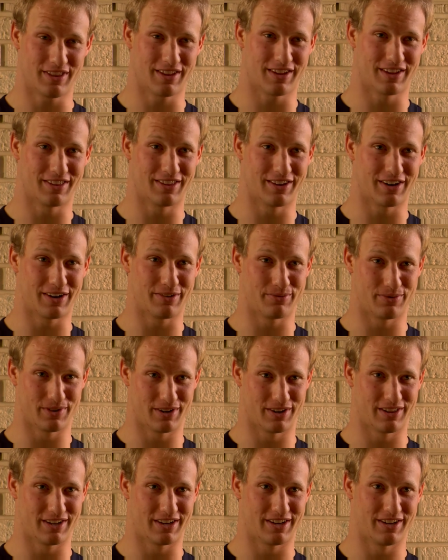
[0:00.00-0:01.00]
thing that I've
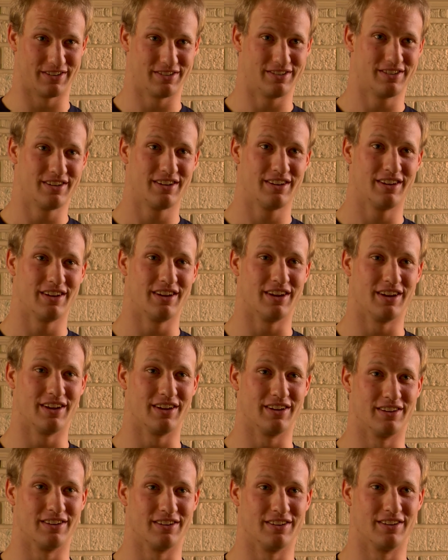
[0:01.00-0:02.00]
realized
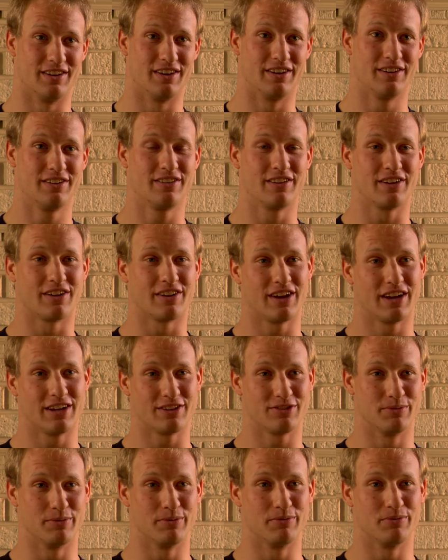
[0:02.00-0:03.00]
in the
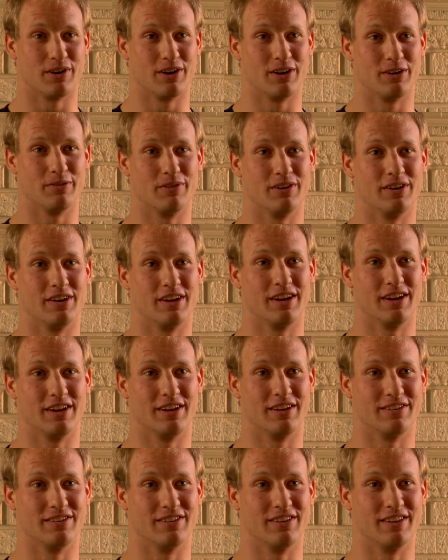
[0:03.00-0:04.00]
classroom environment
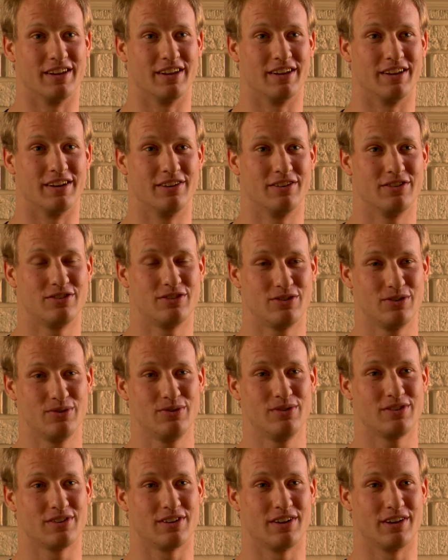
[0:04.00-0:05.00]
is that
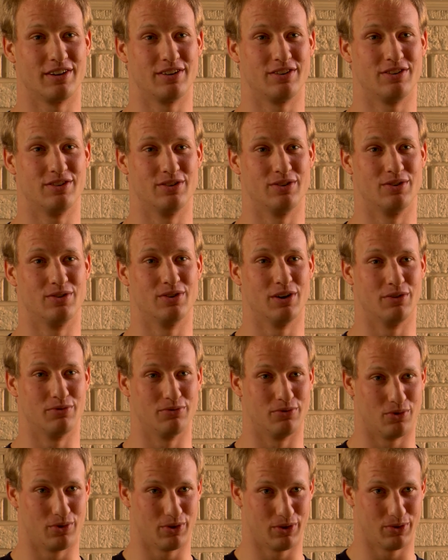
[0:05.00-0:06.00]
students like to
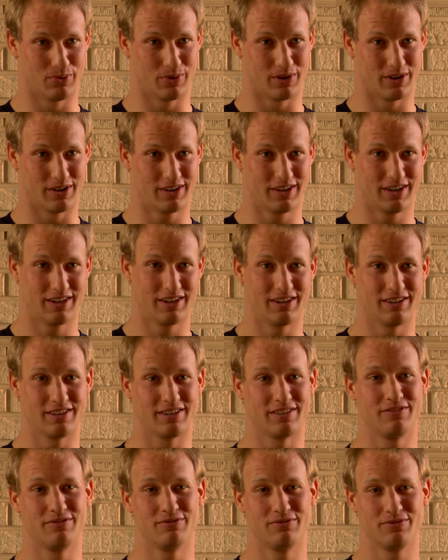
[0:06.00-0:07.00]
avoid work.
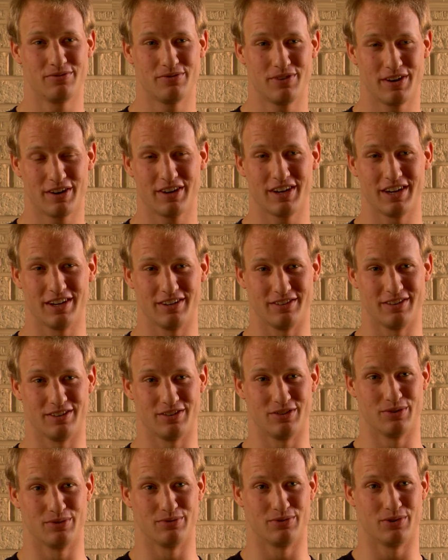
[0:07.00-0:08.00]
It's very easy
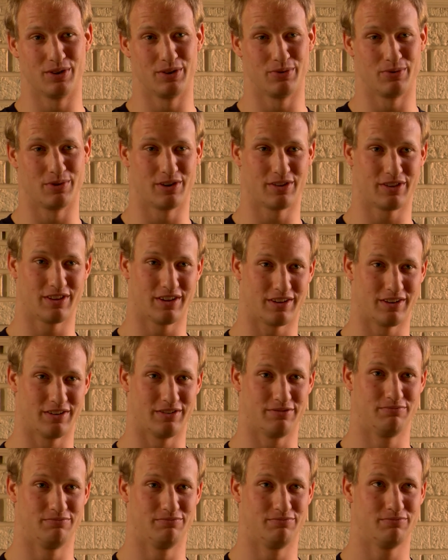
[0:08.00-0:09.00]
to avoid work. They
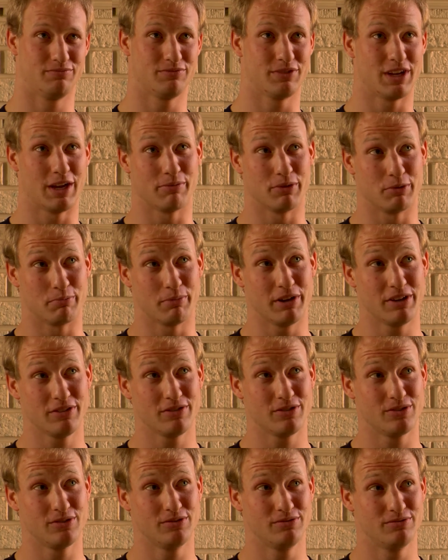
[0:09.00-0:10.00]
can tap their
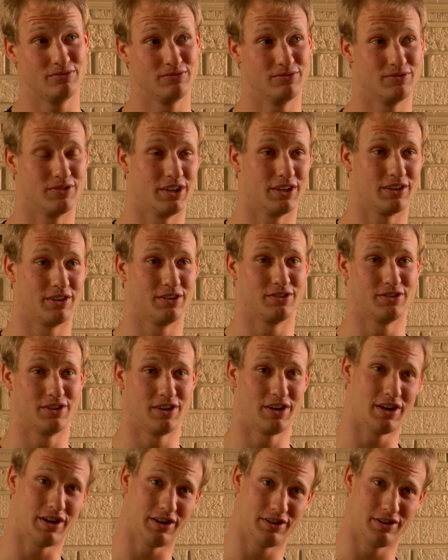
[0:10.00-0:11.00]
pencil, they can
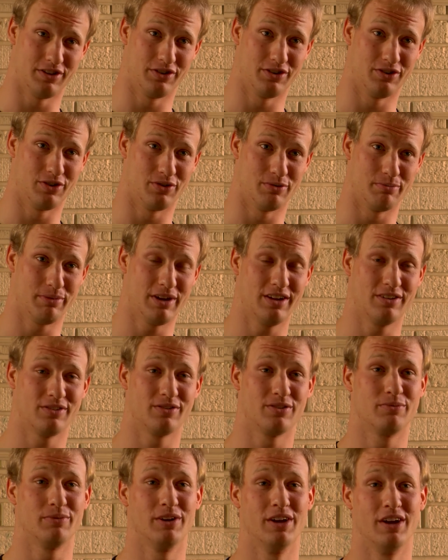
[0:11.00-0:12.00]
say, I need to go to the
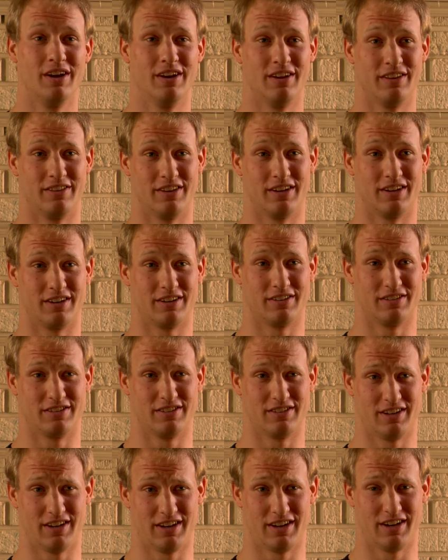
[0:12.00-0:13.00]
bathroom, they can
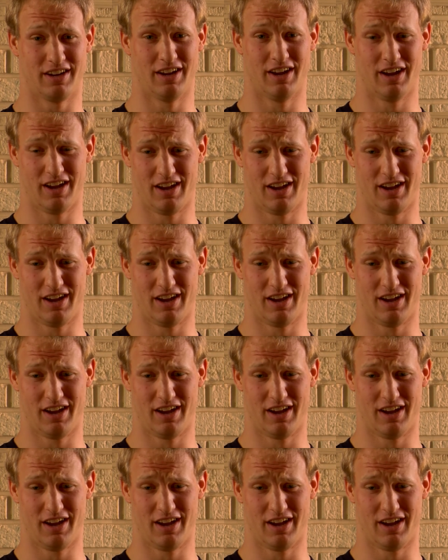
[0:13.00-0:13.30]
say,